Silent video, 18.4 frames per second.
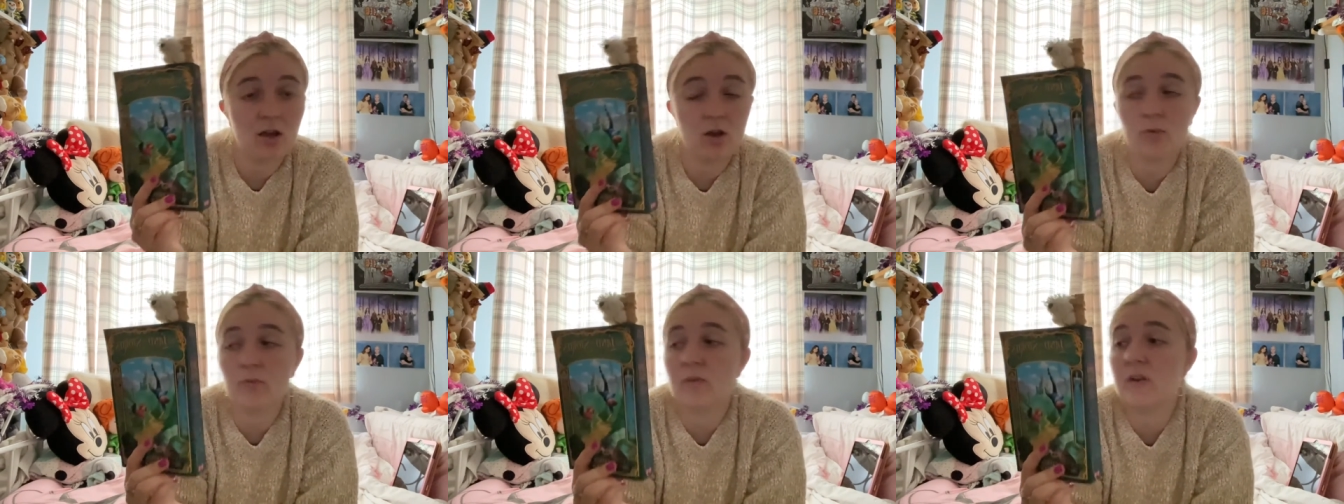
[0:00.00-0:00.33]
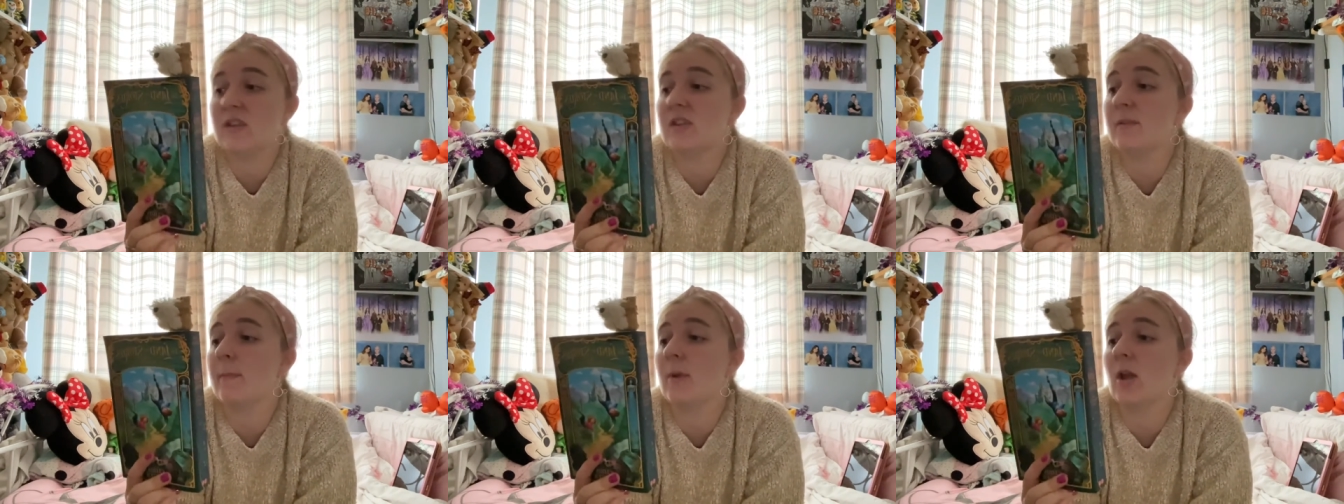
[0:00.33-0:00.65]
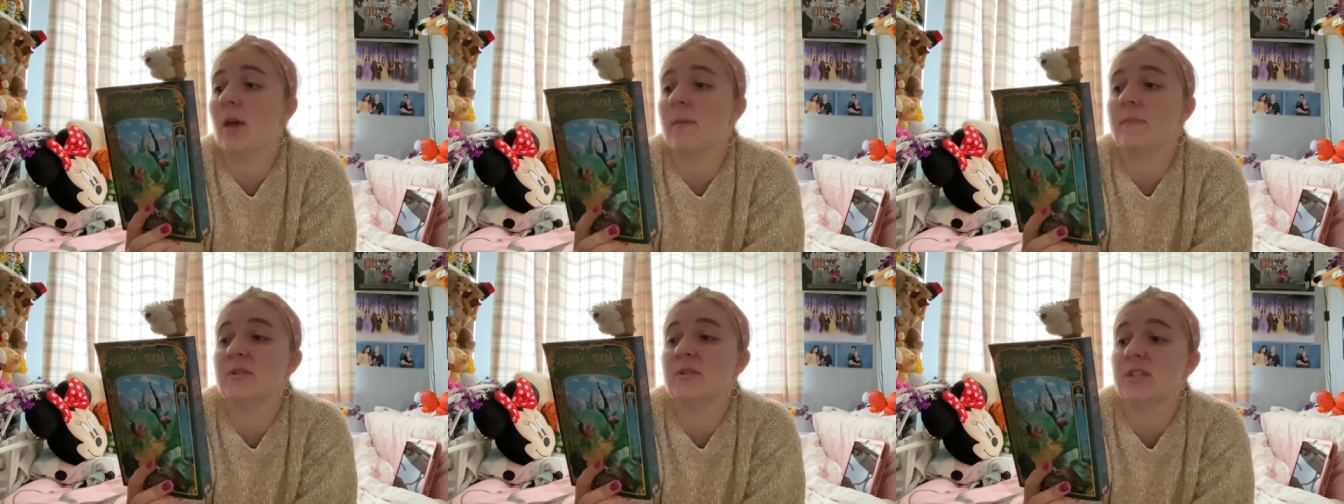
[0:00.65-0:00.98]
I'll read the
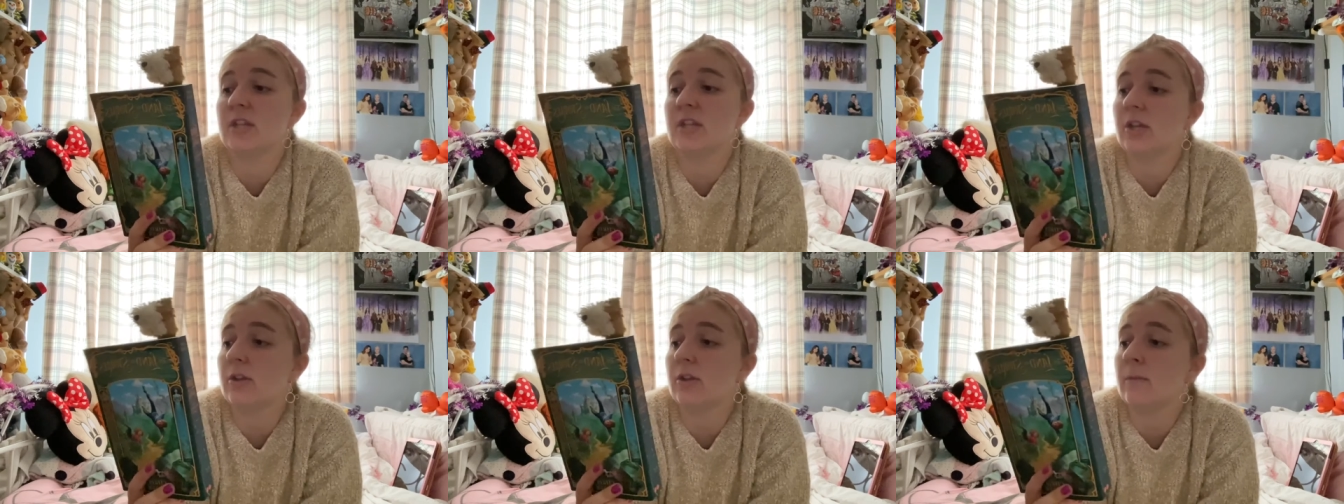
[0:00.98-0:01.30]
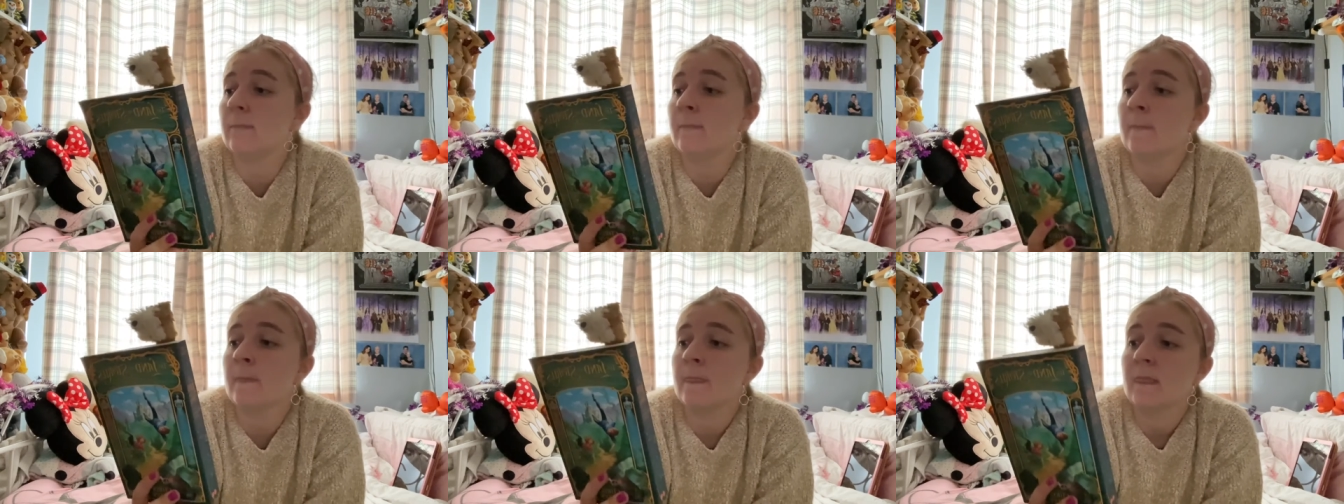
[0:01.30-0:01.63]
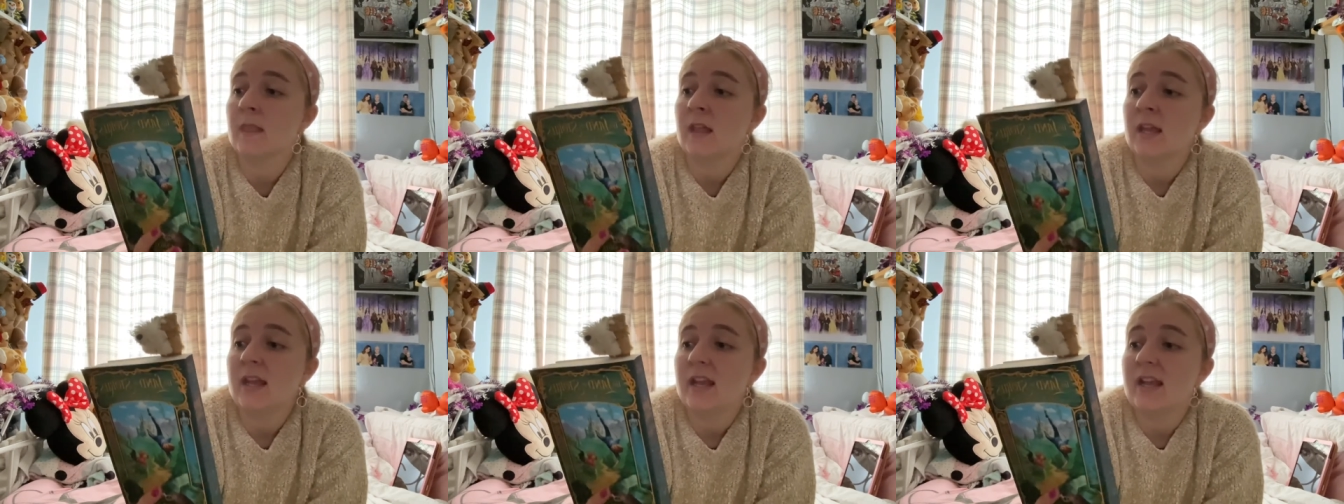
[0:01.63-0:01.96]
blurb to you.
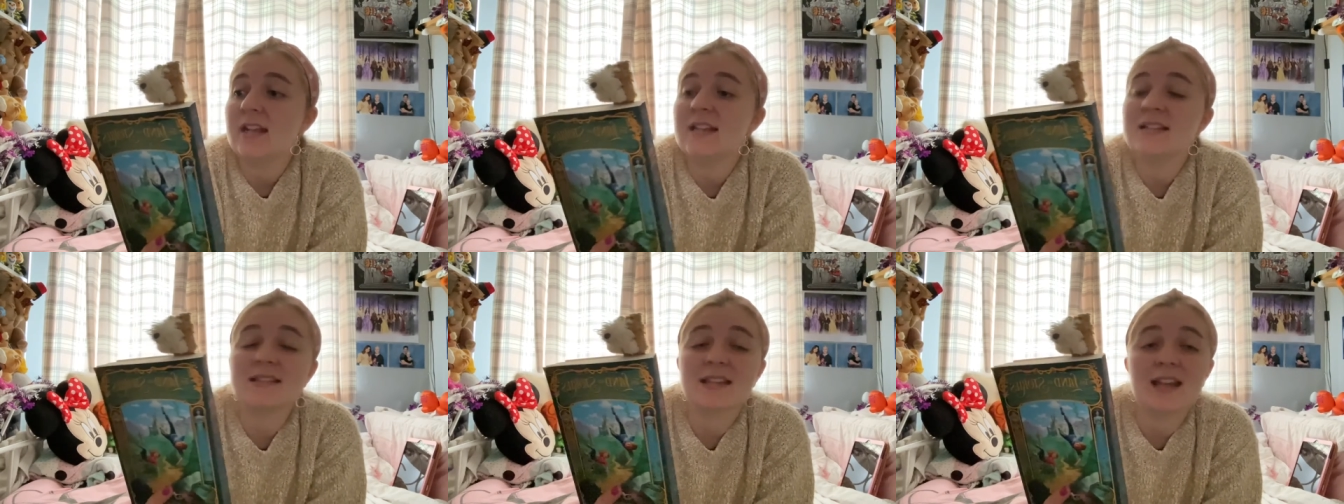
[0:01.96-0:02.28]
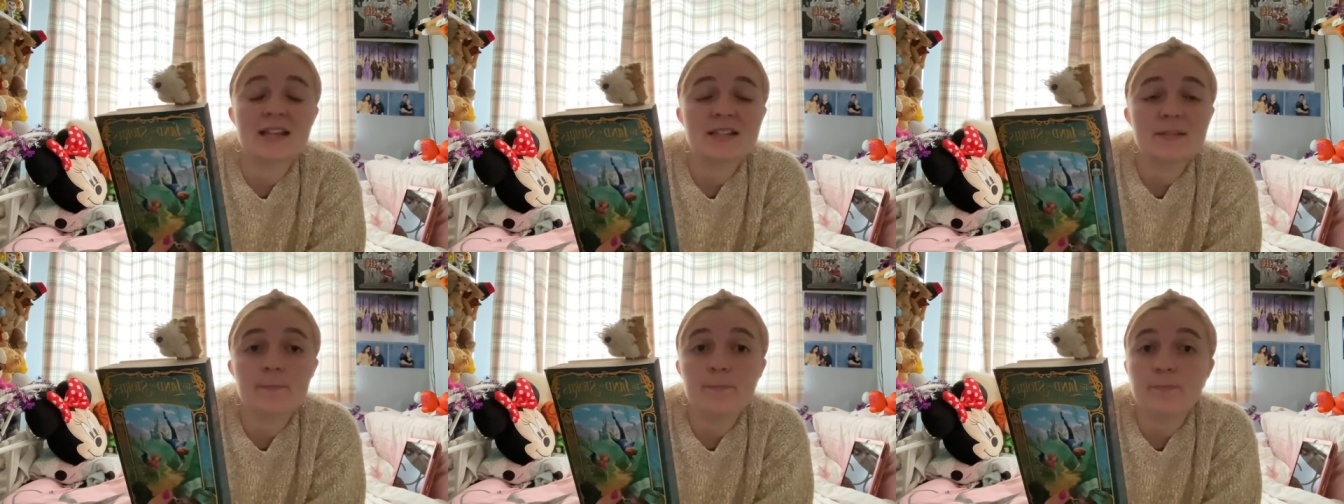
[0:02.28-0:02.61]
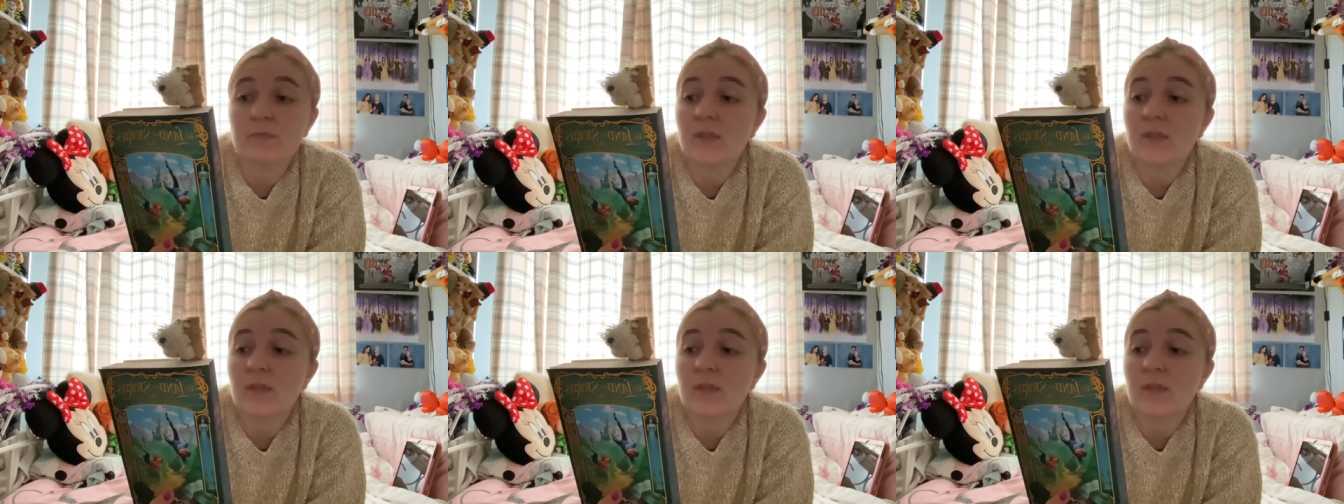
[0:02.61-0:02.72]
It said,